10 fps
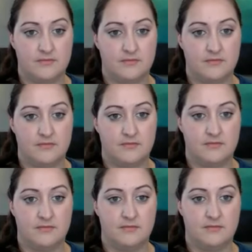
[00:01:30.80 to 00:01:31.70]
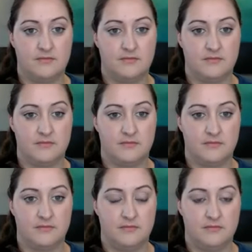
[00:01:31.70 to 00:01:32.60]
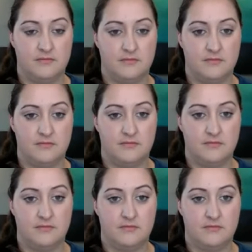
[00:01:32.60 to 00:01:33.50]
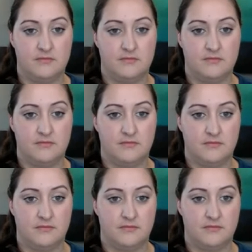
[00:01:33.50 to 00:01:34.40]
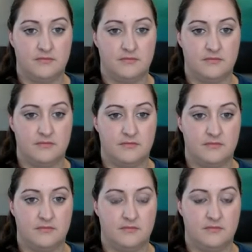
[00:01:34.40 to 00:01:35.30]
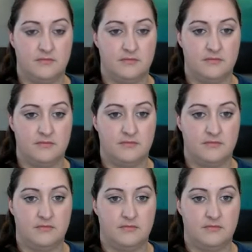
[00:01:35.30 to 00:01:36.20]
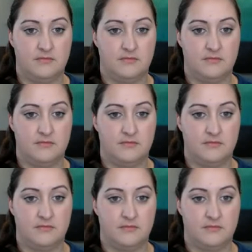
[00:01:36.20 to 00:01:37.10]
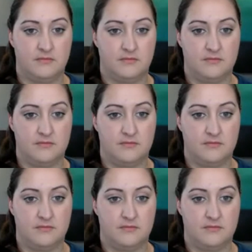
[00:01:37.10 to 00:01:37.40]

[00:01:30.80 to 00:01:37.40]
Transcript: [no speech]